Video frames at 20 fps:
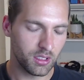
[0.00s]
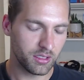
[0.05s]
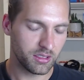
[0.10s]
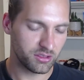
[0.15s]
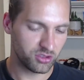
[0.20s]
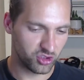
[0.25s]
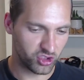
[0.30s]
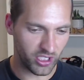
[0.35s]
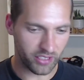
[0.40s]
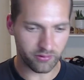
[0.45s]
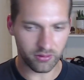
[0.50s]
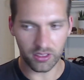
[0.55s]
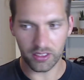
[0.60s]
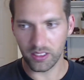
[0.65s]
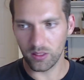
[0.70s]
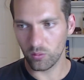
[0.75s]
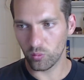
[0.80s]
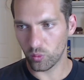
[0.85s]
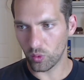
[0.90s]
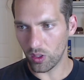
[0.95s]

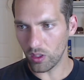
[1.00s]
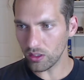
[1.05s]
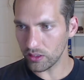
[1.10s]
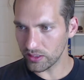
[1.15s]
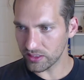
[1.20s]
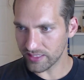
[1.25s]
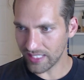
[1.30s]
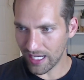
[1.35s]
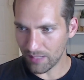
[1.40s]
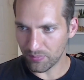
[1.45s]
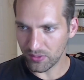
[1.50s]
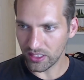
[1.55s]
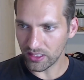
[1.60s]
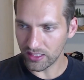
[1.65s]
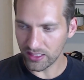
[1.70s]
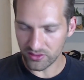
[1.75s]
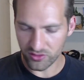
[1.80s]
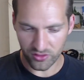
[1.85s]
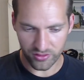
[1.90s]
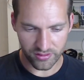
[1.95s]
Generally, what is happening
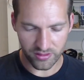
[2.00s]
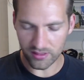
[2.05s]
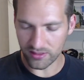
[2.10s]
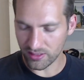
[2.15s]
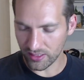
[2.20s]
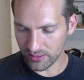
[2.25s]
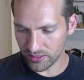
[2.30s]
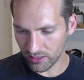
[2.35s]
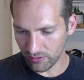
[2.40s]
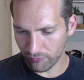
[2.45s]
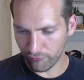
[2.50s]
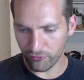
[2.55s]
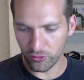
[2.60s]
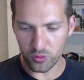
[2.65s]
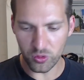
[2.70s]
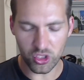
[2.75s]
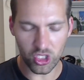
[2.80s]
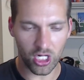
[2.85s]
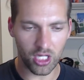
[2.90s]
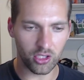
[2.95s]
is there's this idea of
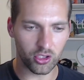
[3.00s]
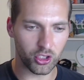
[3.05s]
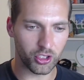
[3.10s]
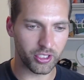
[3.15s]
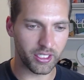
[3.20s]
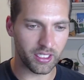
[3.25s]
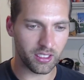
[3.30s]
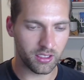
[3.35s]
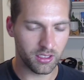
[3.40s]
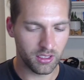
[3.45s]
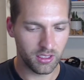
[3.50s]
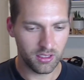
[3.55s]
few-shot learning,